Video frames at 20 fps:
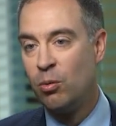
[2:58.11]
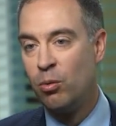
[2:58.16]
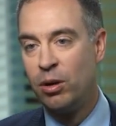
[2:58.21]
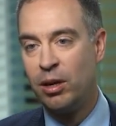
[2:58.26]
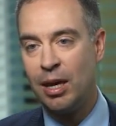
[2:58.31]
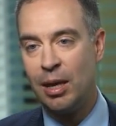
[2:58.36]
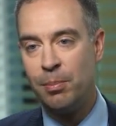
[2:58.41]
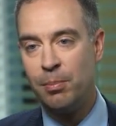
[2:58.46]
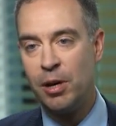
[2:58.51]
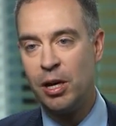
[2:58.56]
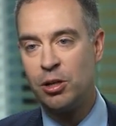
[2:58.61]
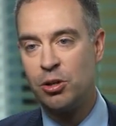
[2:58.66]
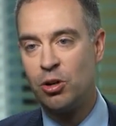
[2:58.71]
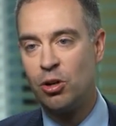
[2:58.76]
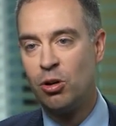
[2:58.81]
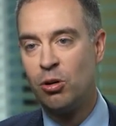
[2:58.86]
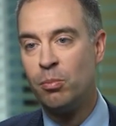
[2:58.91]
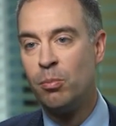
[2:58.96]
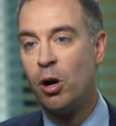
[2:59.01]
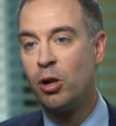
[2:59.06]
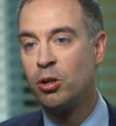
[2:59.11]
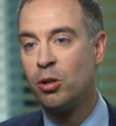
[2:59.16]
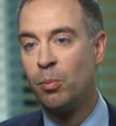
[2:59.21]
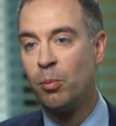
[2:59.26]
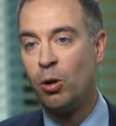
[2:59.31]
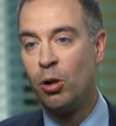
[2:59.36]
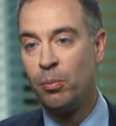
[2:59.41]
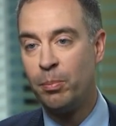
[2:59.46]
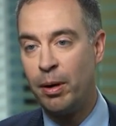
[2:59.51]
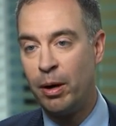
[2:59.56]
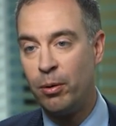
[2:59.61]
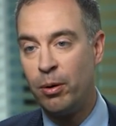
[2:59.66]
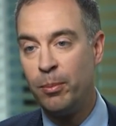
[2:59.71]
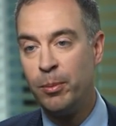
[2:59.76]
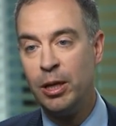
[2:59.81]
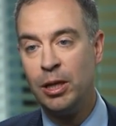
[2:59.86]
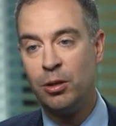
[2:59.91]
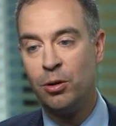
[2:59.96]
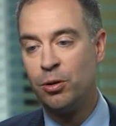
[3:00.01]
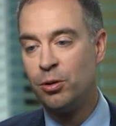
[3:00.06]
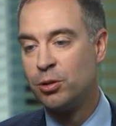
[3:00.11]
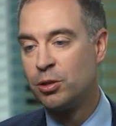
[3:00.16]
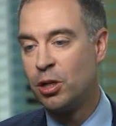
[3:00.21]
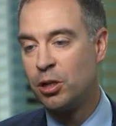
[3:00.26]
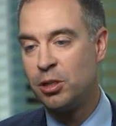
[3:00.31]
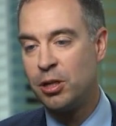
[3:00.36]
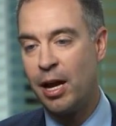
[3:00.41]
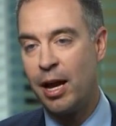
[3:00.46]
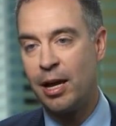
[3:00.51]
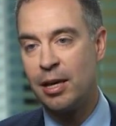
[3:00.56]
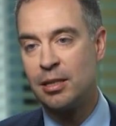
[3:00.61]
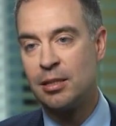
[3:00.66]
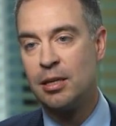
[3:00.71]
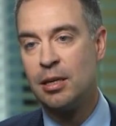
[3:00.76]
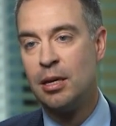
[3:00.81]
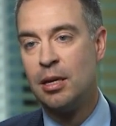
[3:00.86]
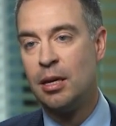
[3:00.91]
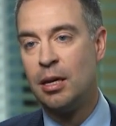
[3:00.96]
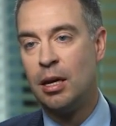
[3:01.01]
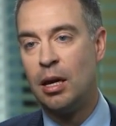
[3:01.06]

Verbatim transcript: measure multiple parameters such as